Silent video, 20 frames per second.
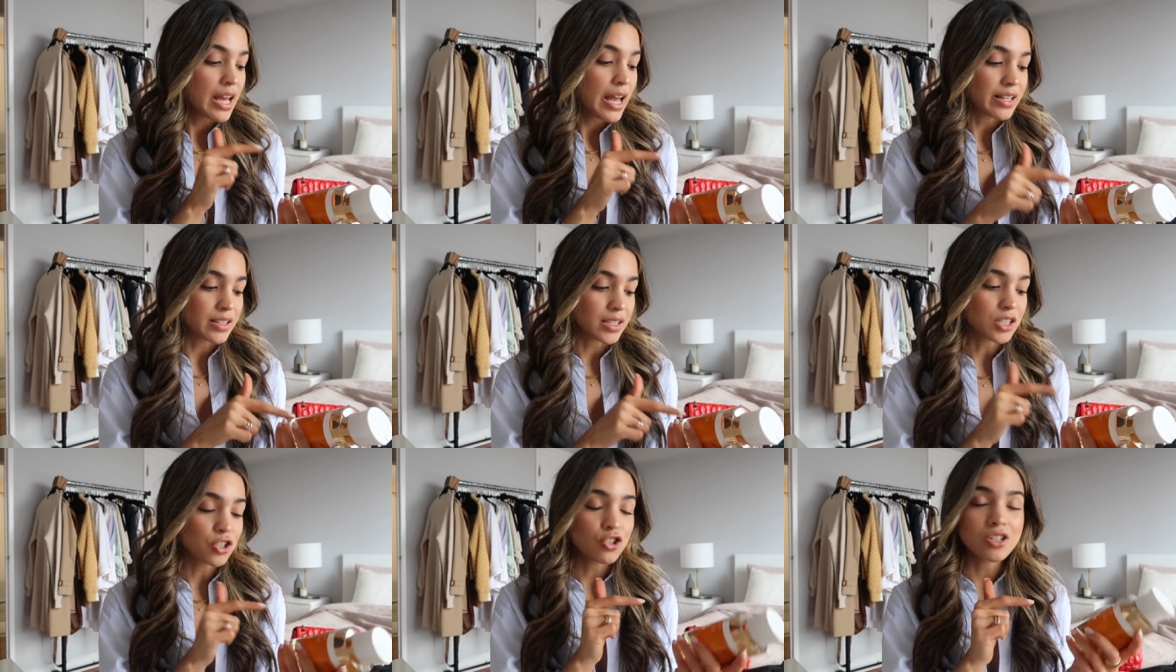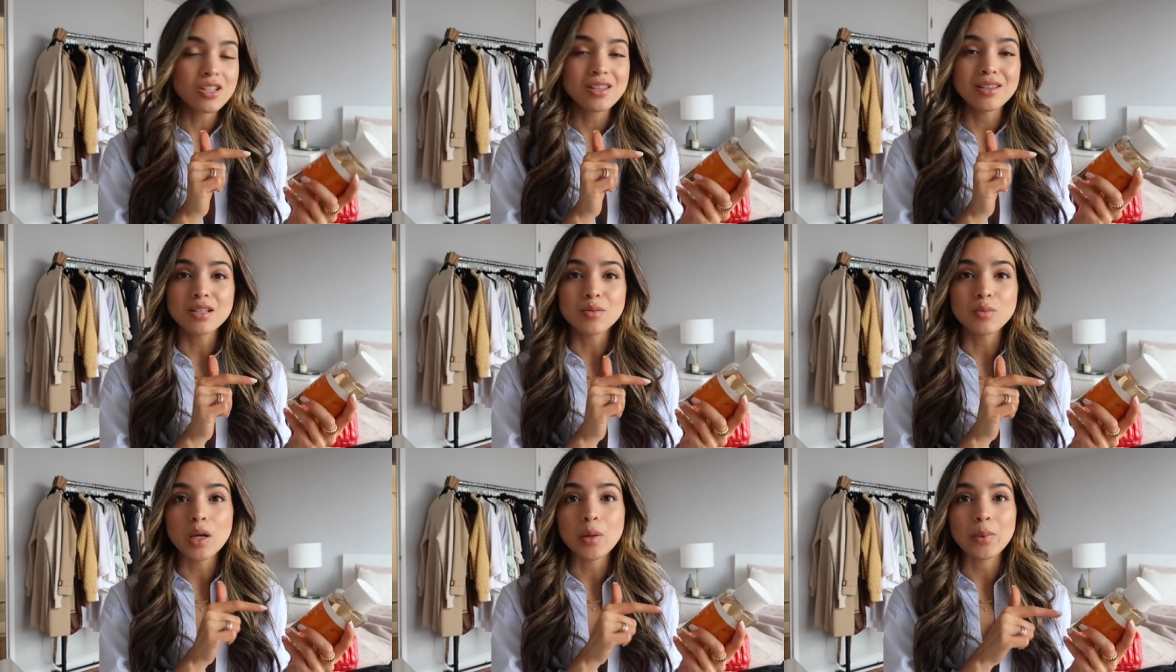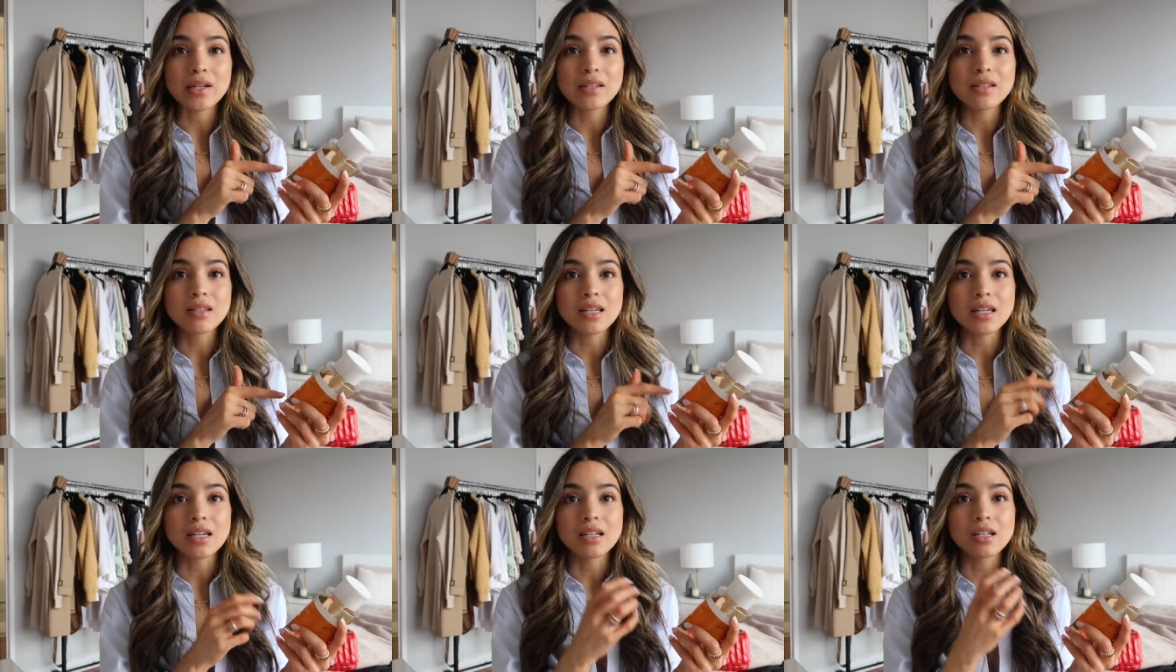Essentially, this made my
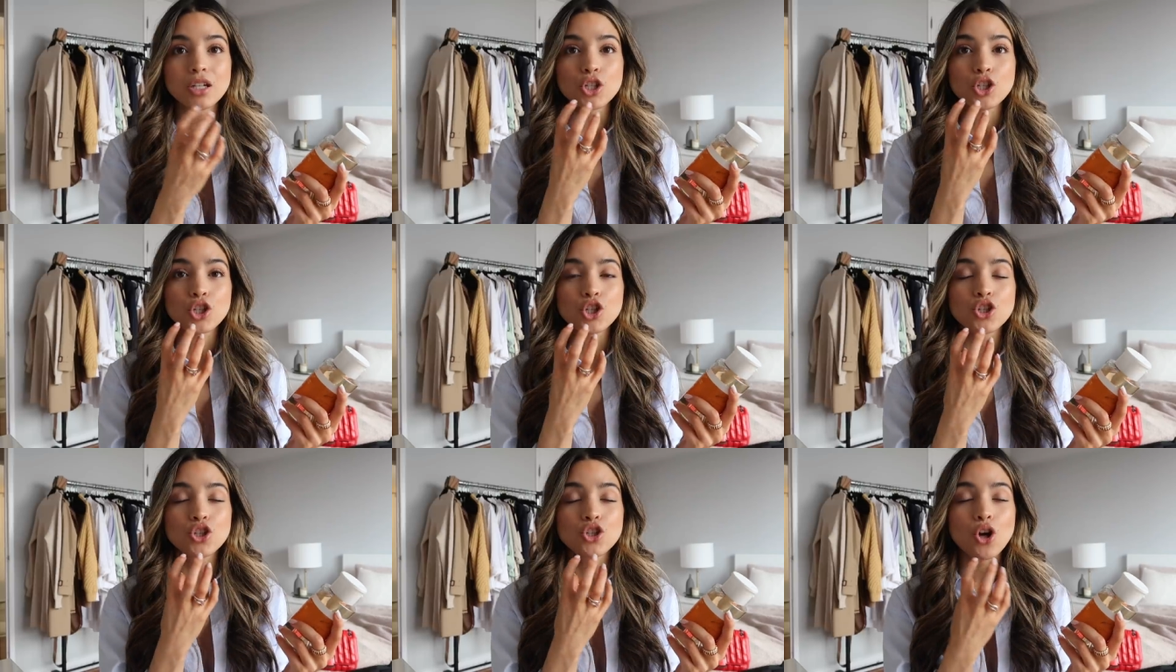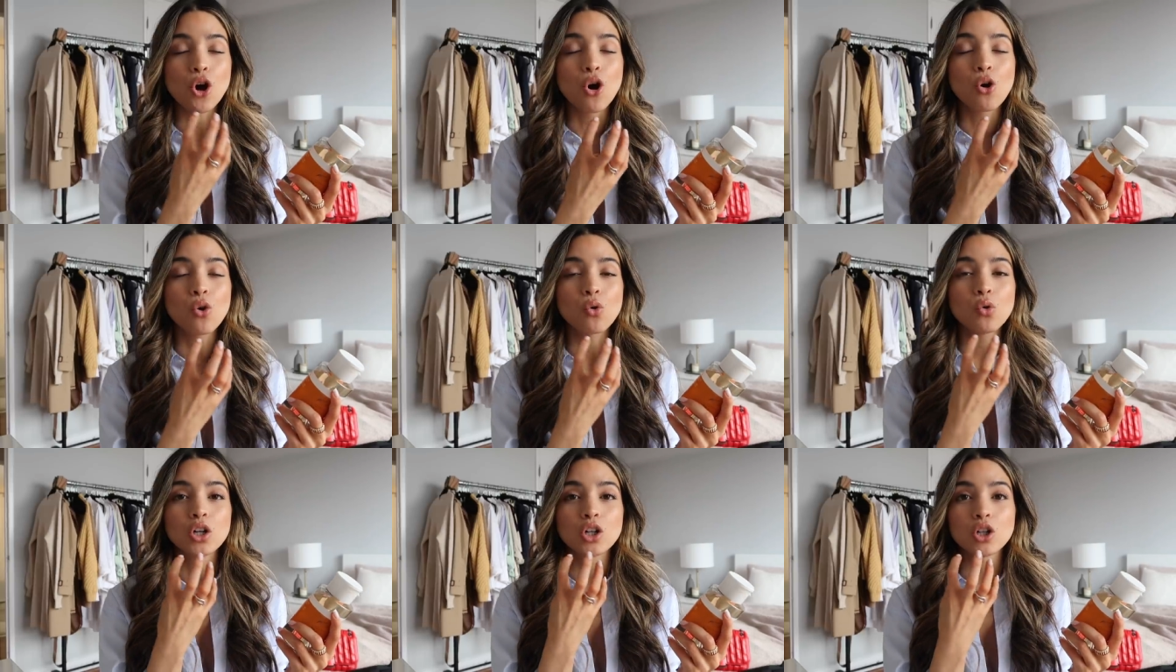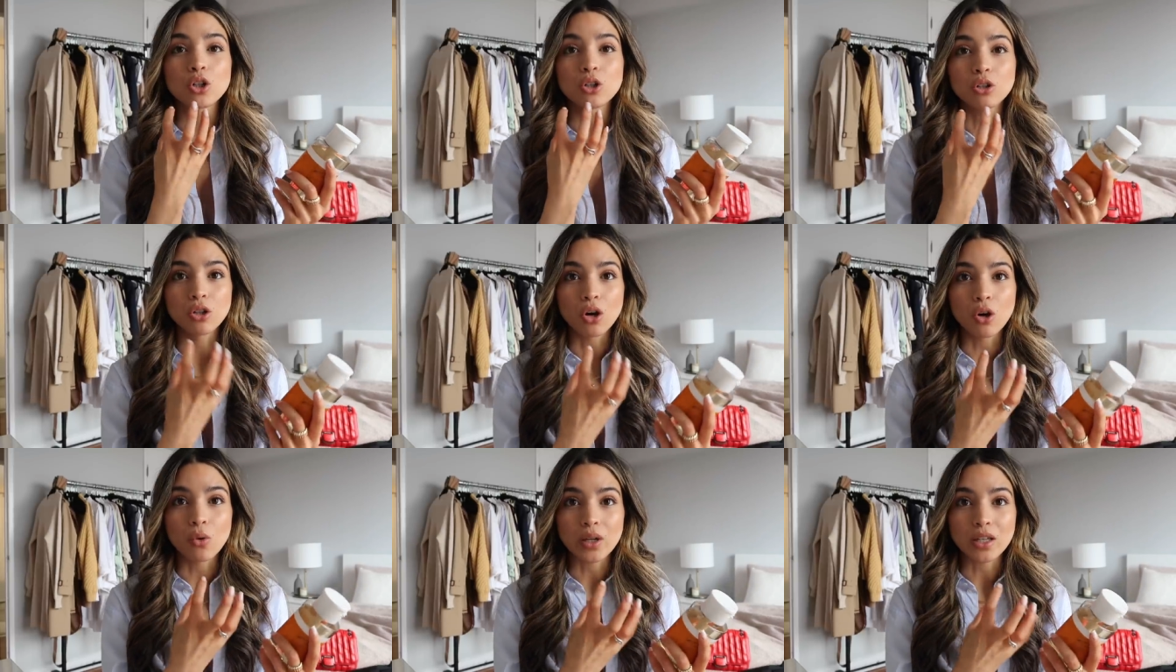skin so
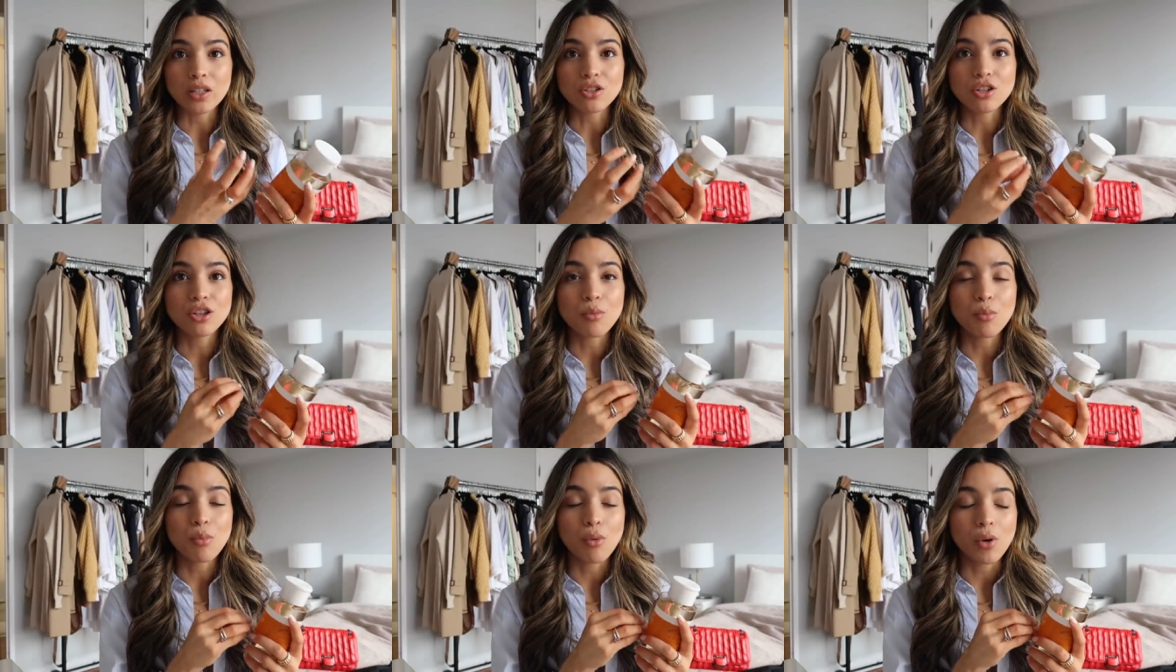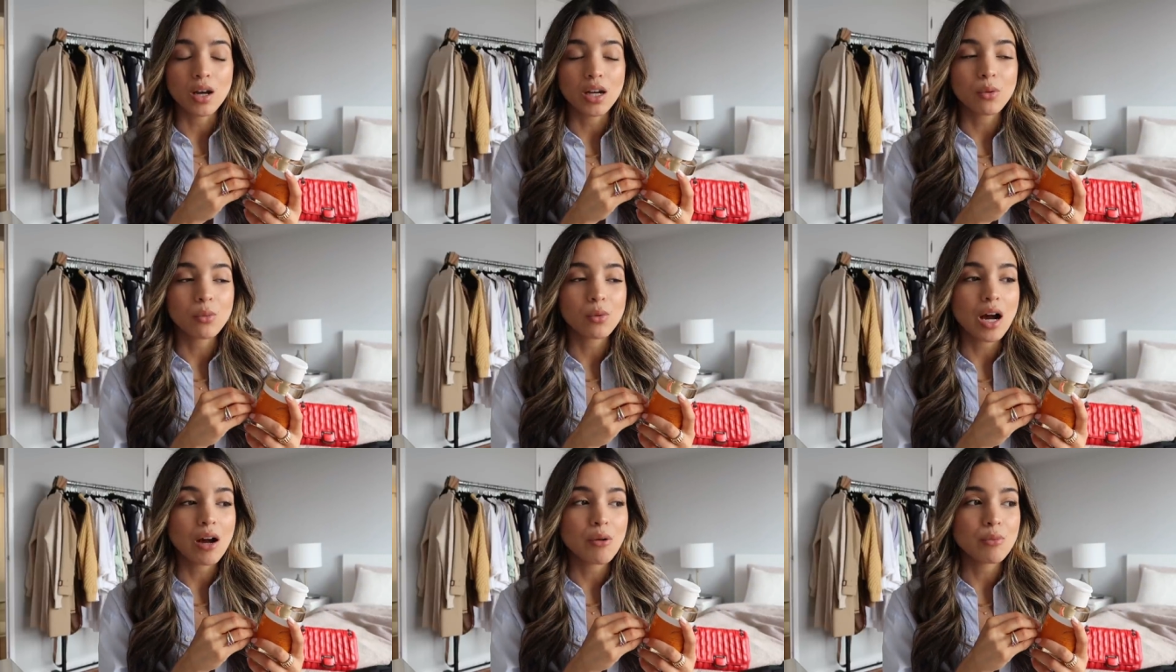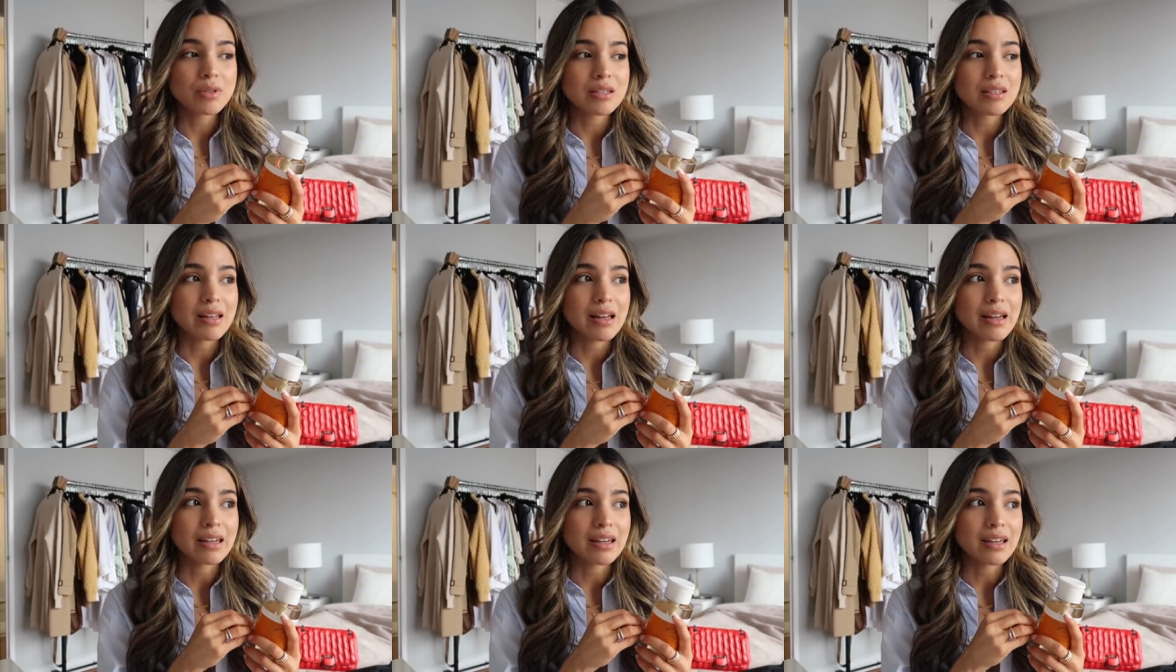glowy to the point where I was
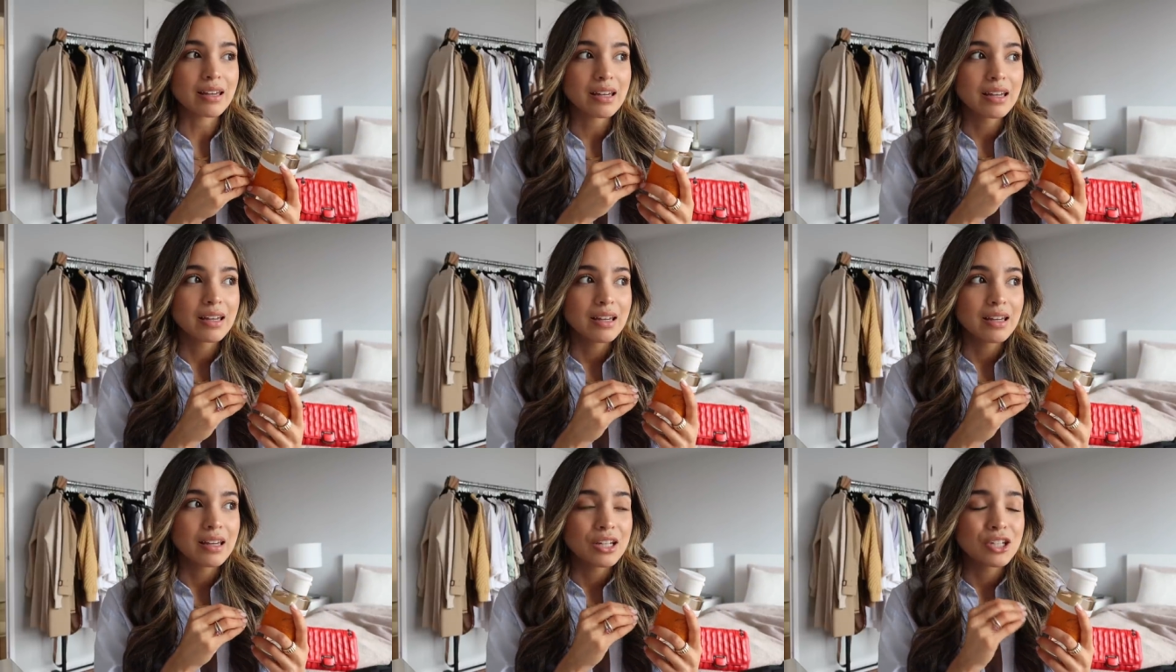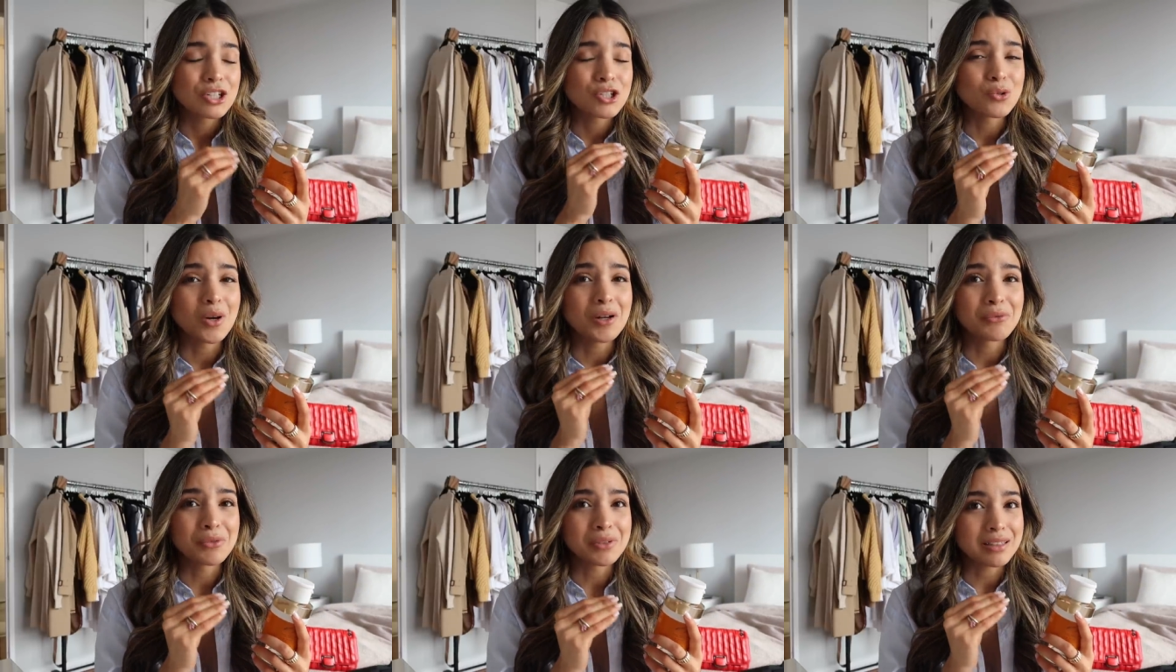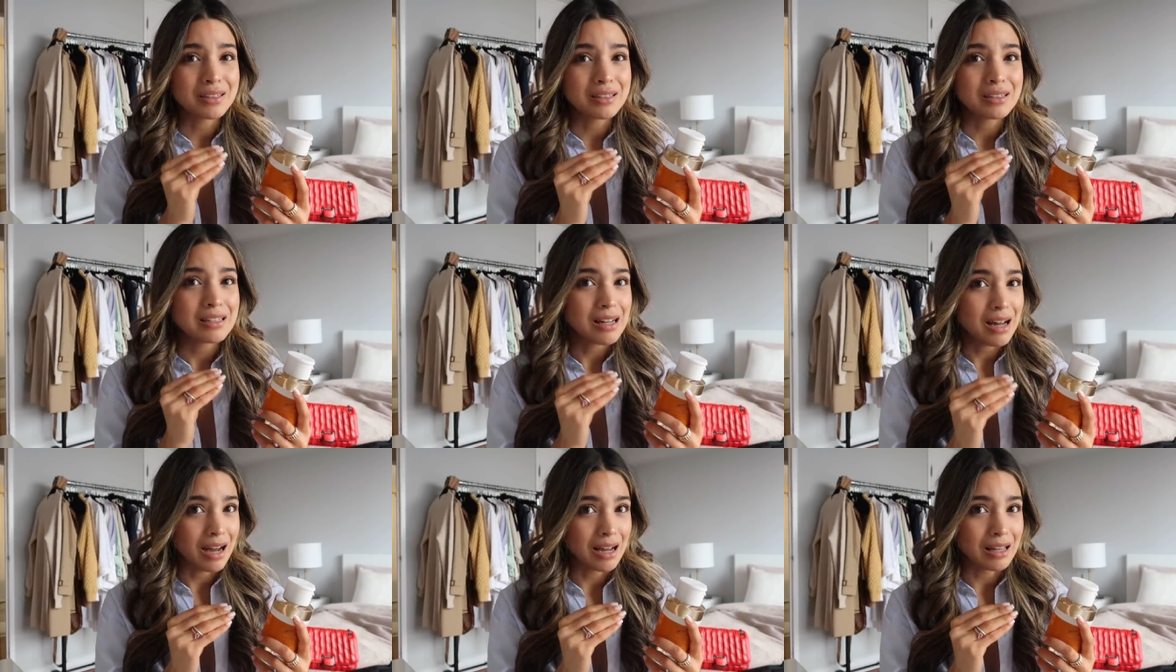like, do I really
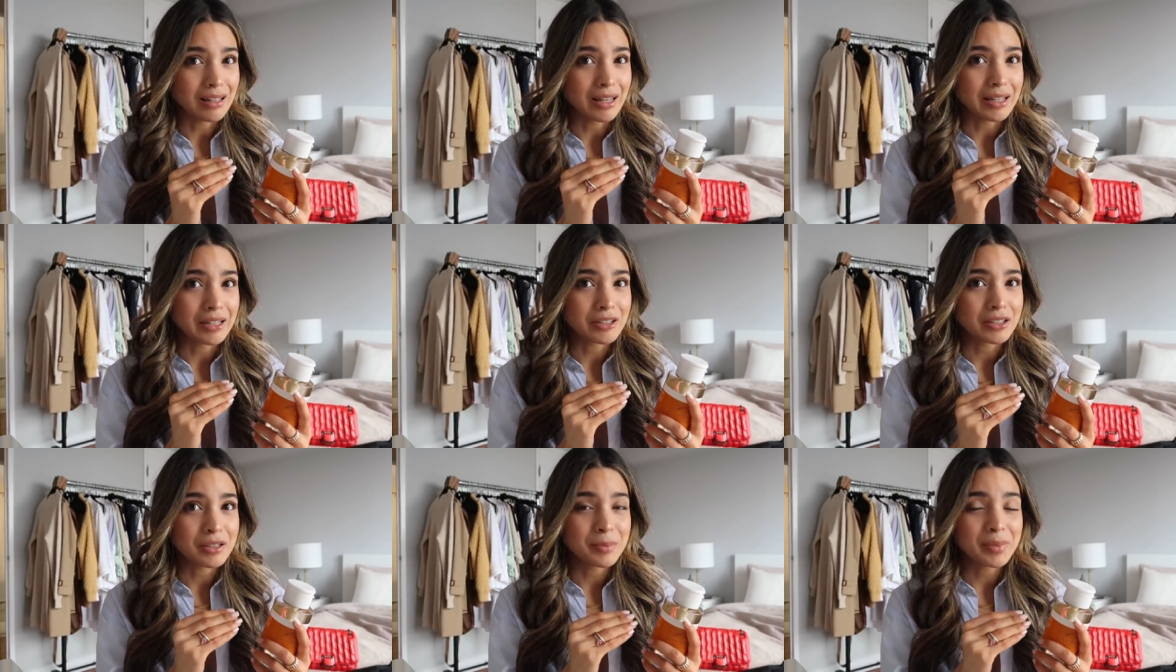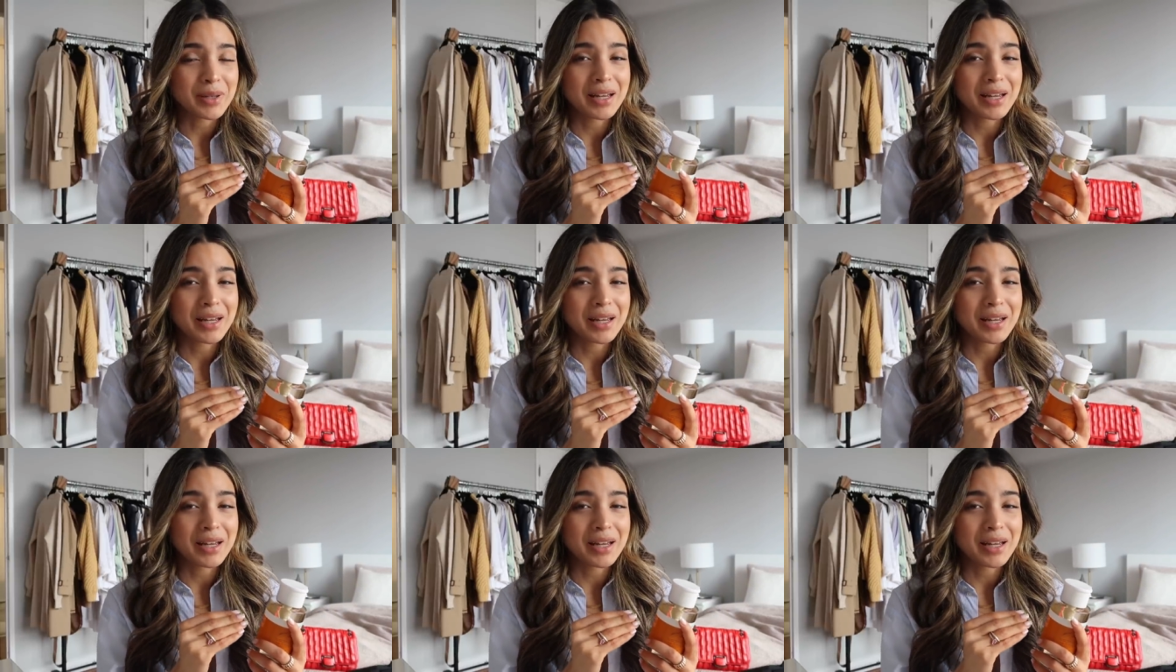need highlighter?